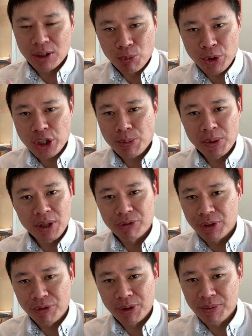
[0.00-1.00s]
the rich play
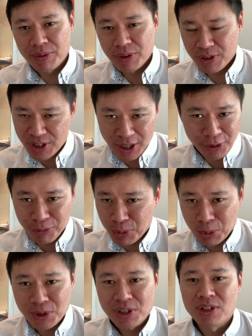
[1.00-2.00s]
with different set of
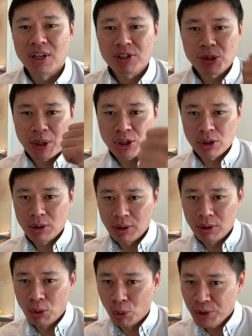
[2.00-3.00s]
rules. They have special
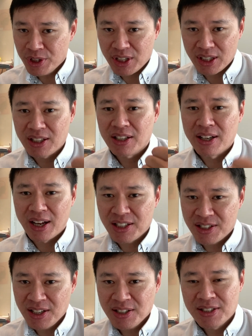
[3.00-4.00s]
loans that they can get
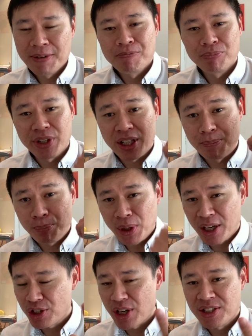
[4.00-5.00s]
access. They can
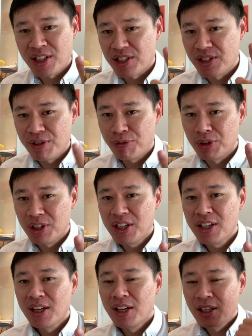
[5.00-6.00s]
pledge assets
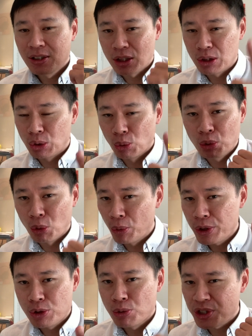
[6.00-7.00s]
differently. They don't
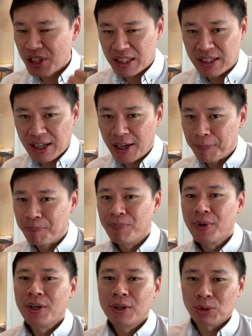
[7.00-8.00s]
always use income
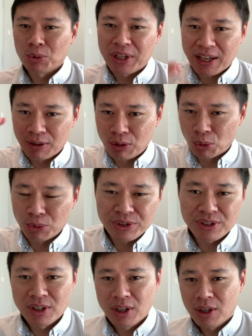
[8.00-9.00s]
to get
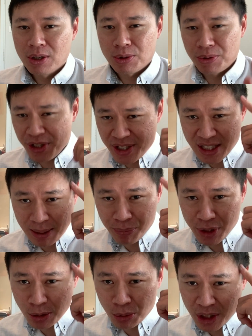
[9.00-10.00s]
loans. So this is
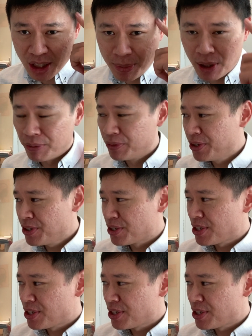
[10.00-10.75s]
something to think about. This